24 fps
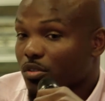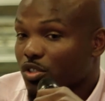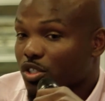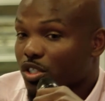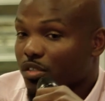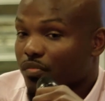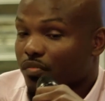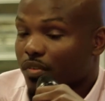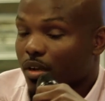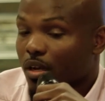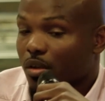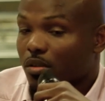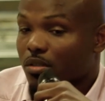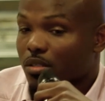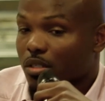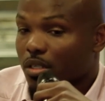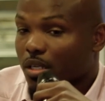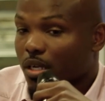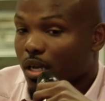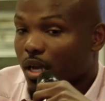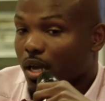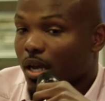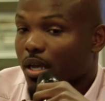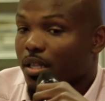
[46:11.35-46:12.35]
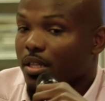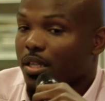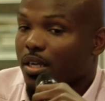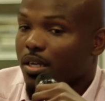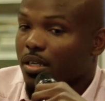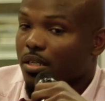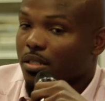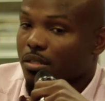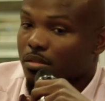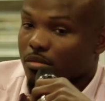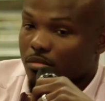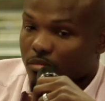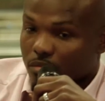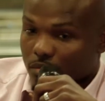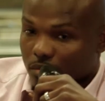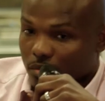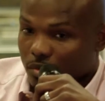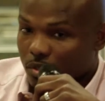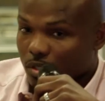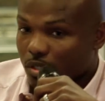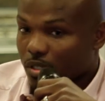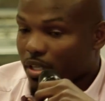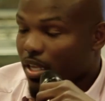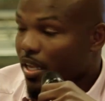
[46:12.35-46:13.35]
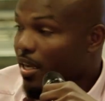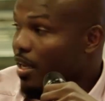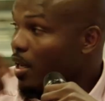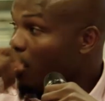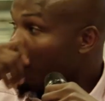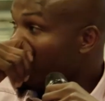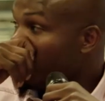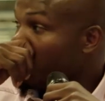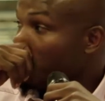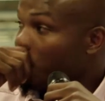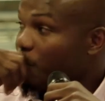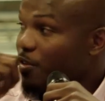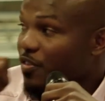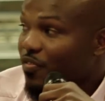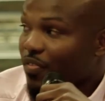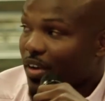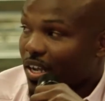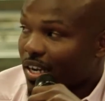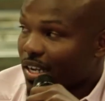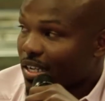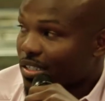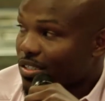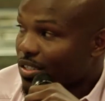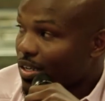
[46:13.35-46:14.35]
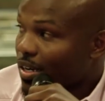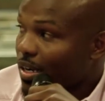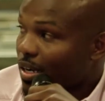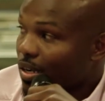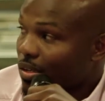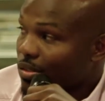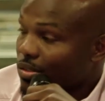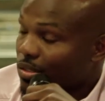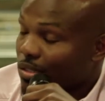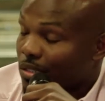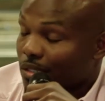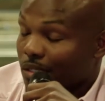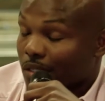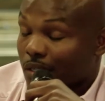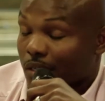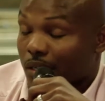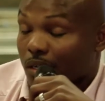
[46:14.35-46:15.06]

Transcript: She found a guy that can that helped us refinance our house,